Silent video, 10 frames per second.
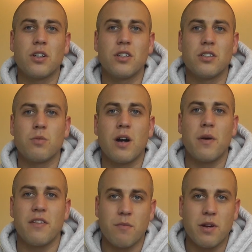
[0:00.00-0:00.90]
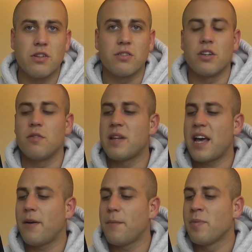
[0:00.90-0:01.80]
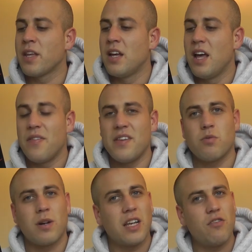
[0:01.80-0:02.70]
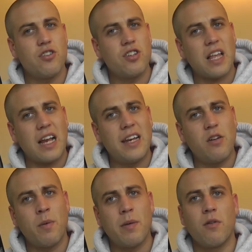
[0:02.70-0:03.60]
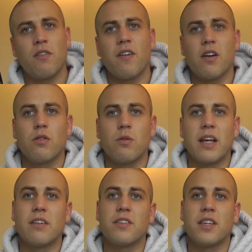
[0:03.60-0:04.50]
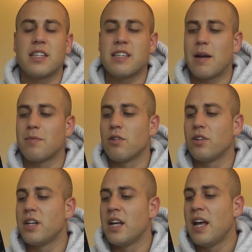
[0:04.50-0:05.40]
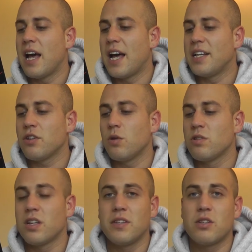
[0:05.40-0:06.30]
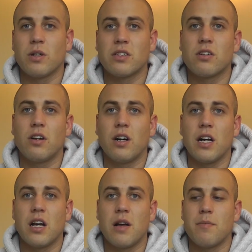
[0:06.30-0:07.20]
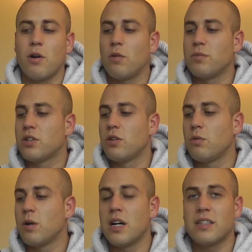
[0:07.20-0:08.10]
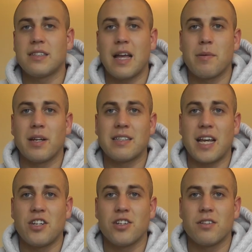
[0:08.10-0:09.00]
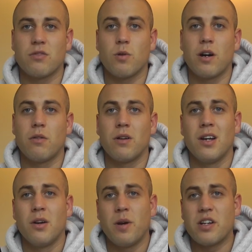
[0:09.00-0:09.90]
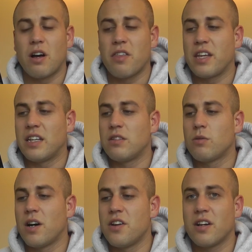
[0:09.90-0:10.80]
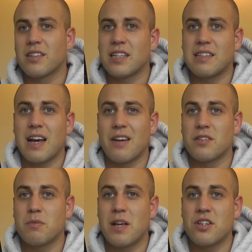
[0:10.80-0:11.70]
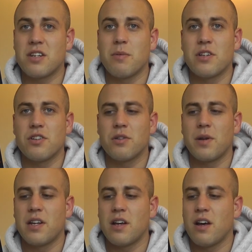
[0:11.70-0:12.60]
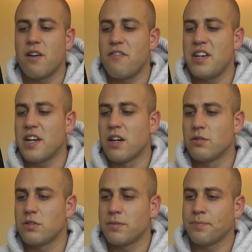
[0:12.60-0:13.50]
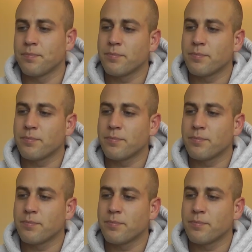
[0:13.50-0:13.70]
good as well even when you're zoomed out. And this one gives you just that little bit more focal length than the Tamron, and also this one's got optical stabilization as well, which I think is quite a nice thing to have, especially when you're doing videos.